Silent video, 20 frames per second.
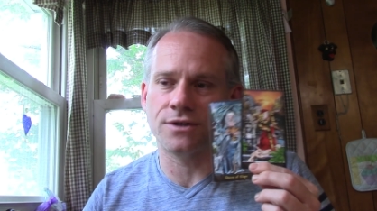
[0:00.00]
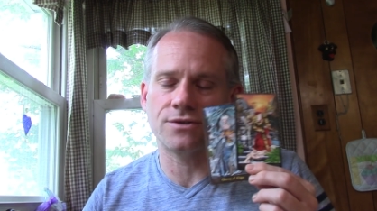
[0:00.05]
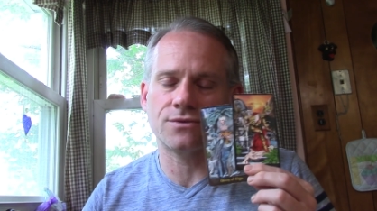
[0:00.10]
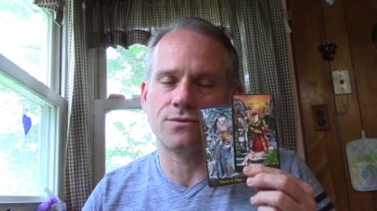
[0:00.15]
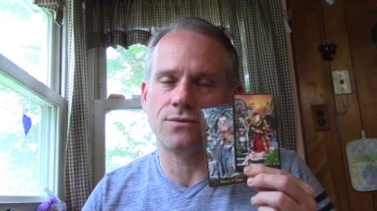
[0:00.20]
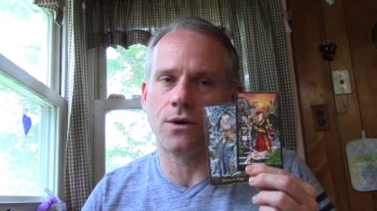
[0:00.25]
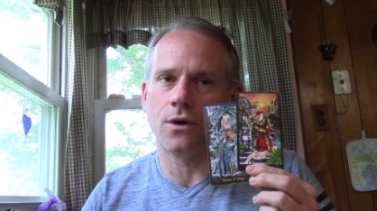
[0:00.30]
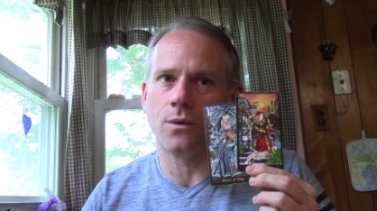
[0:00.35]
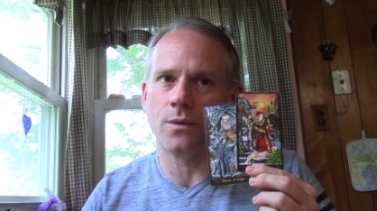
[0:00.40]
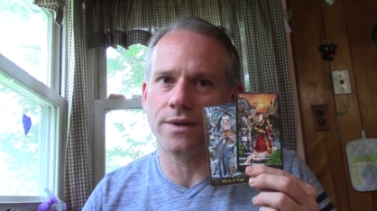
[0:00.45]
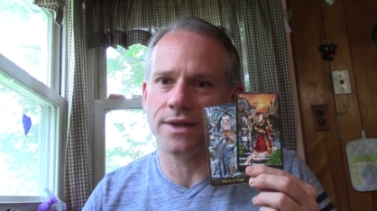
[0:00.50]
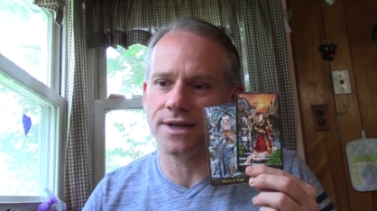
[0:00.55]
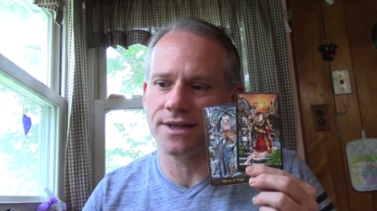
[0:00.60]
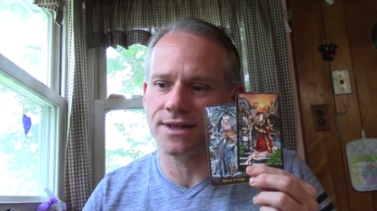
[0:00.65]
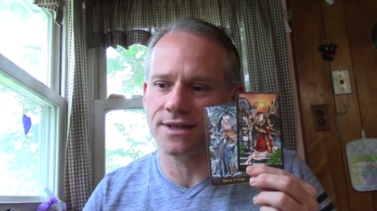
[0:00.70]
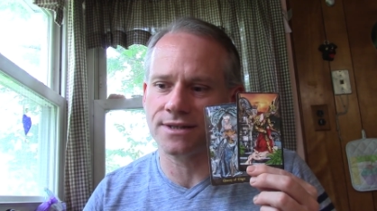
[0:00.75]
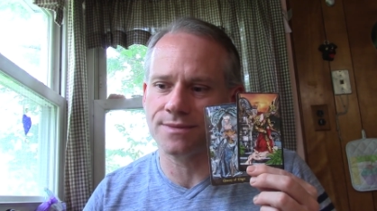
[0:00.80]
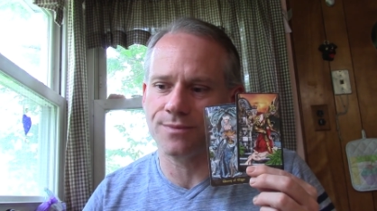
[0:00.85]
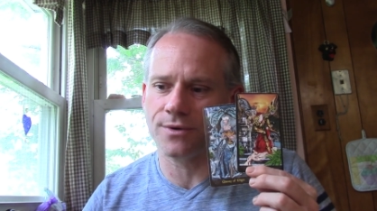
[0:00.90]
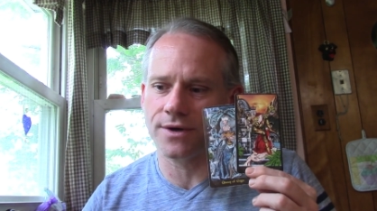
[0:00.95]
Just roll with it at
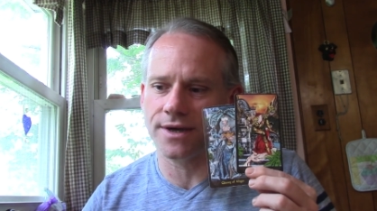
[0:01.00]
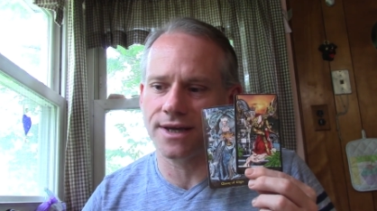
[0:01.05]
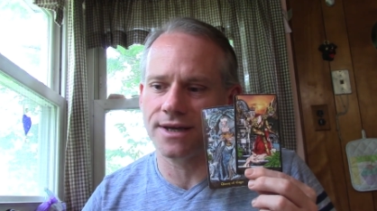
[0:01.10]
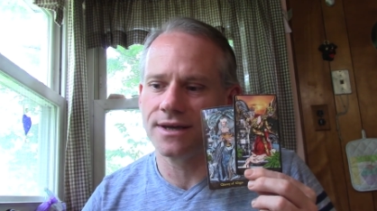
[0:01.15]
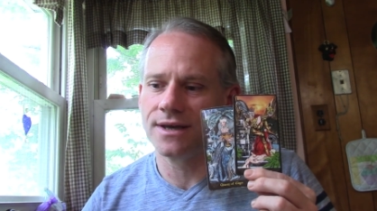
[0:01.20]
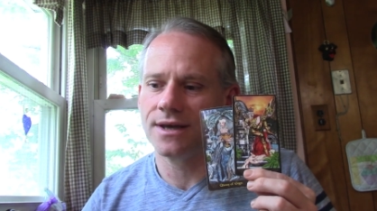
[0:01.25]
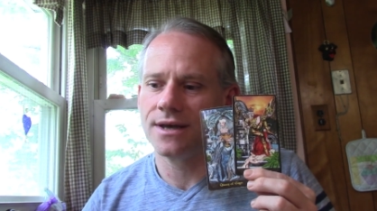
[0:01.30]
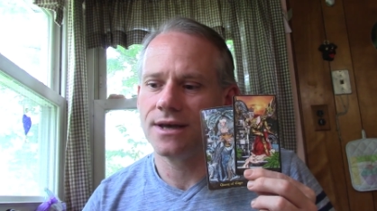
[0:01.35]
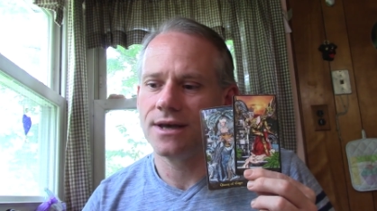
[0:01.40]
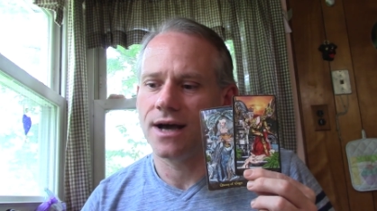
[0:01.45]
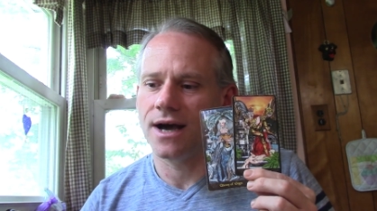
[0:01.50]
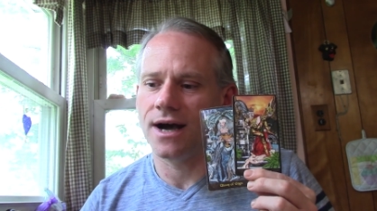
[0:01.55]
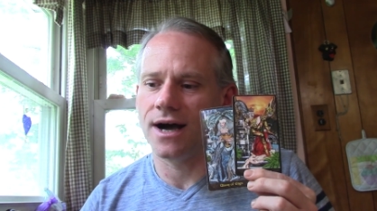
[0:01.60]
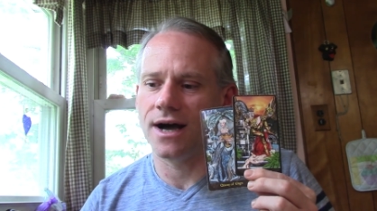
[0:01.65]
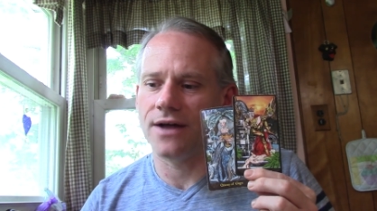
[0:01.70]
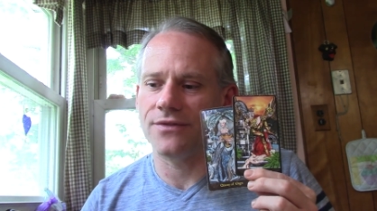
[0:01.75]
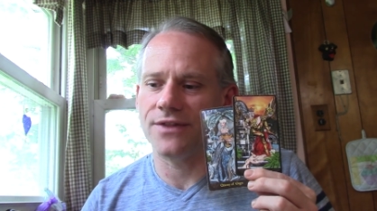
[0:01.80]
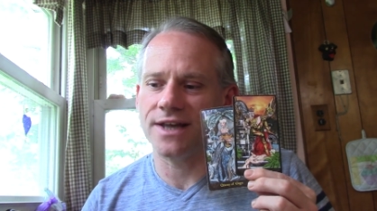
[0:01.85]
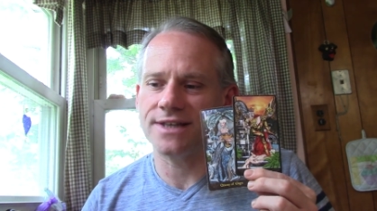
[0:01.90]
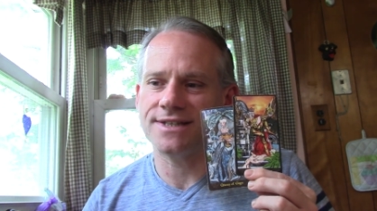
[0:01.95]
this point.
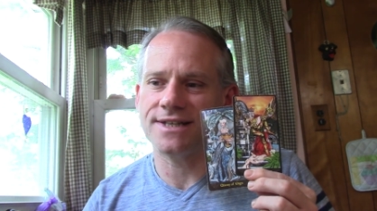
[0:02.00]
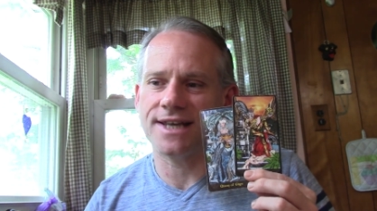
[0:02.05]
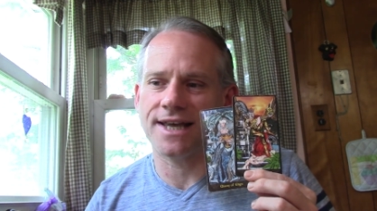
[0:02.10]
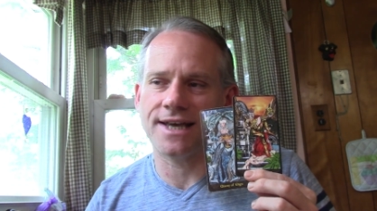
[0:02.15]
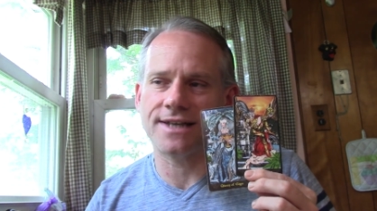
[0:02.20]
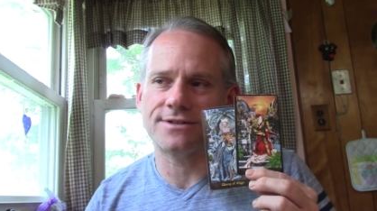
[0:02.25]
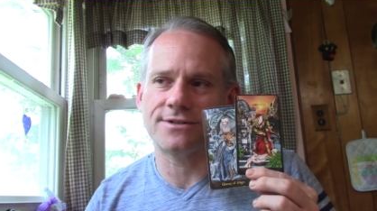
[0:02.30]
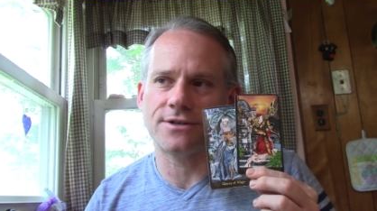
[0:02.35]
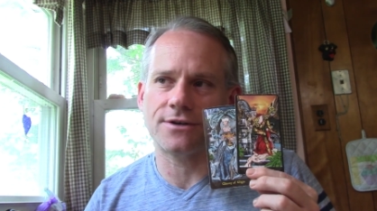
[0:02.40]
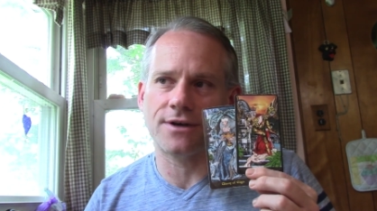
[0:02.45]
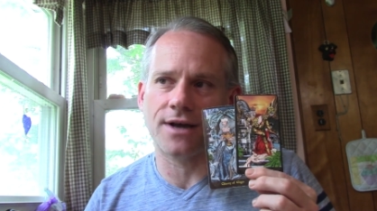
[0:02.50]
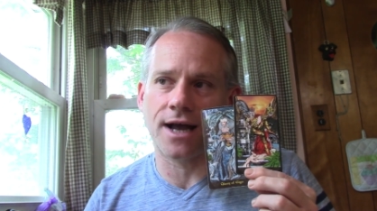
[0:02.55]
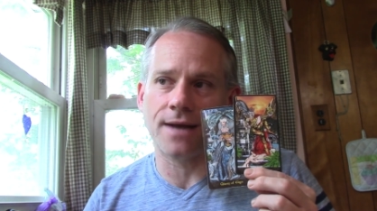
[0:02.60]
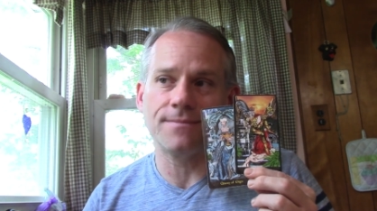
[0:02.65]
Uh, that's an answer.